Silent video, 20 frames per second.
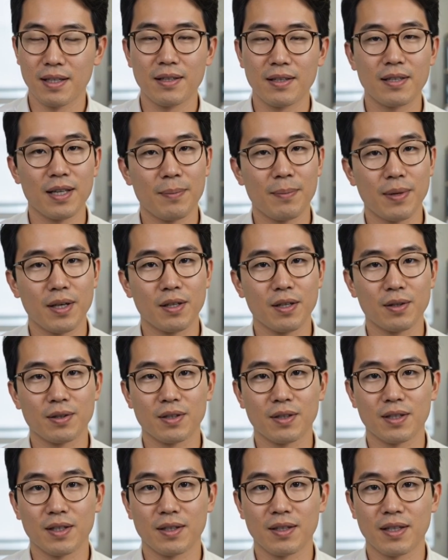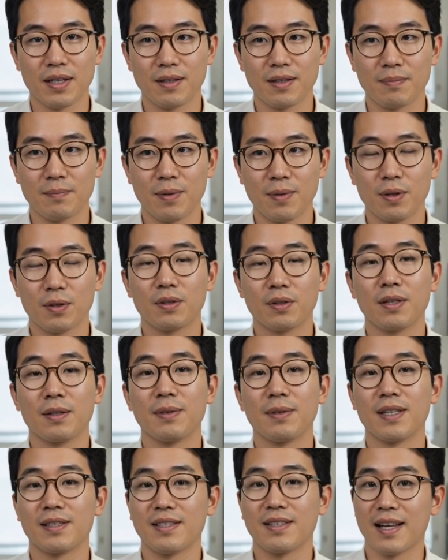They appeared on your screen purely
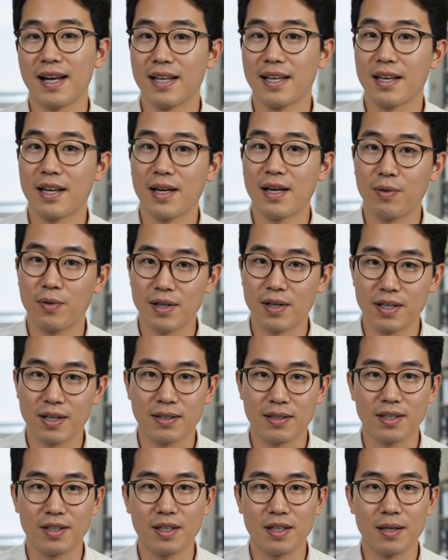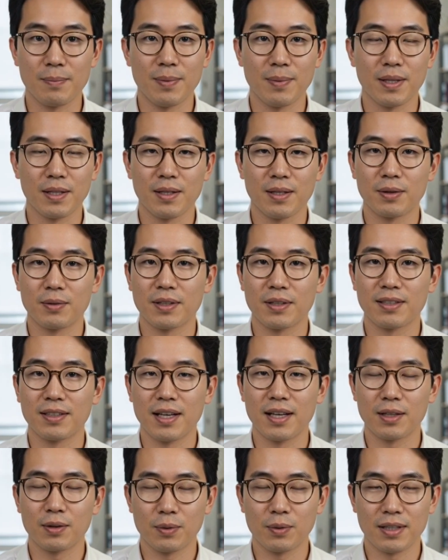because an AI running on the GPU
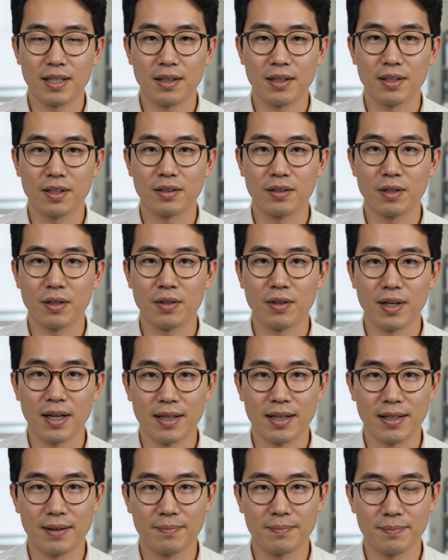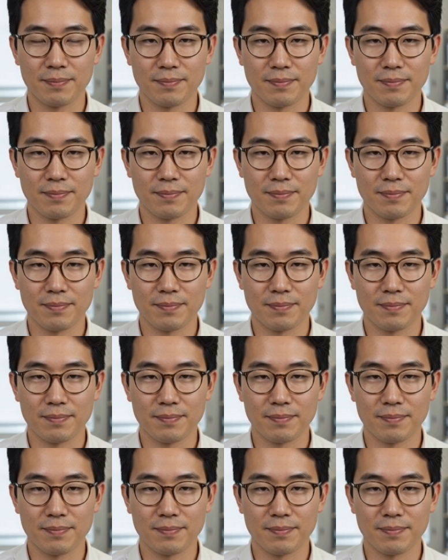decided what they should look like.